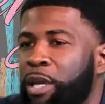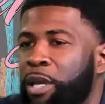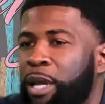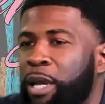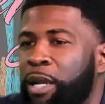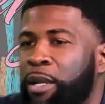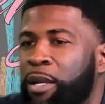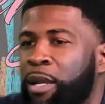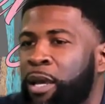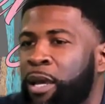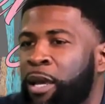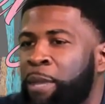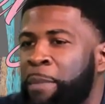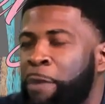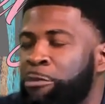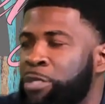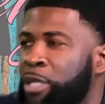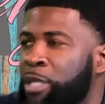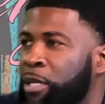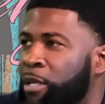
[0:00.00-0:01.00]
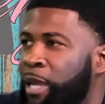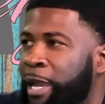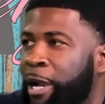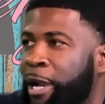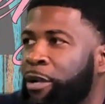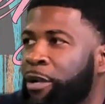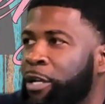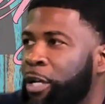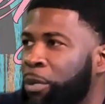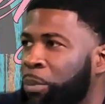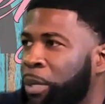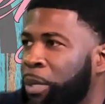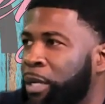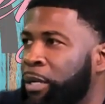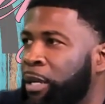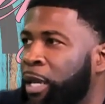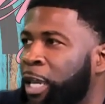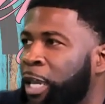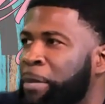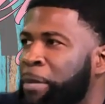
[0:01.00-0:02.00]
And I was getting a haircut one
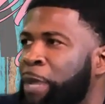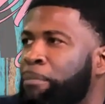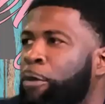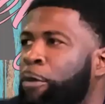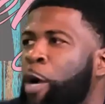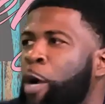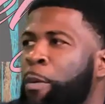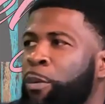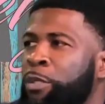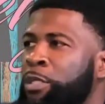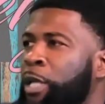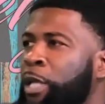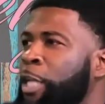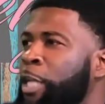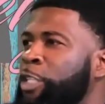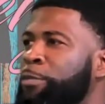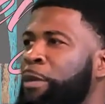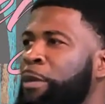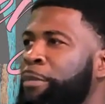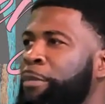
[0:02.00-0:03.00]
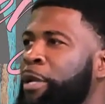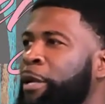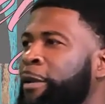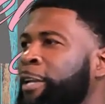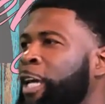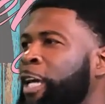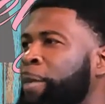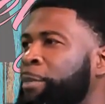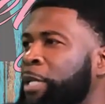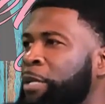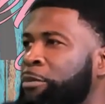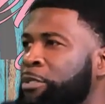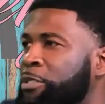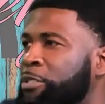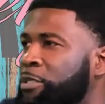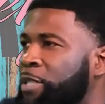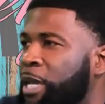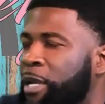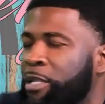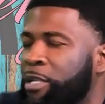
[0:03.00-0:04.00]
day. My barber was aging my beard up, and he was
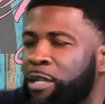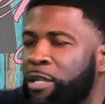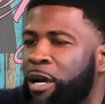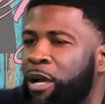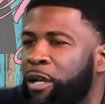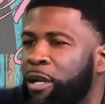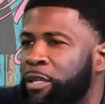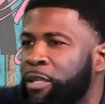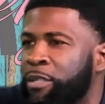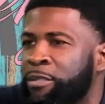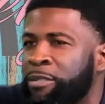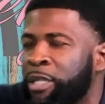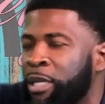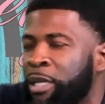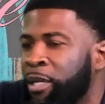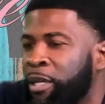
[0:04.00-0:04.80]
just kind of talking.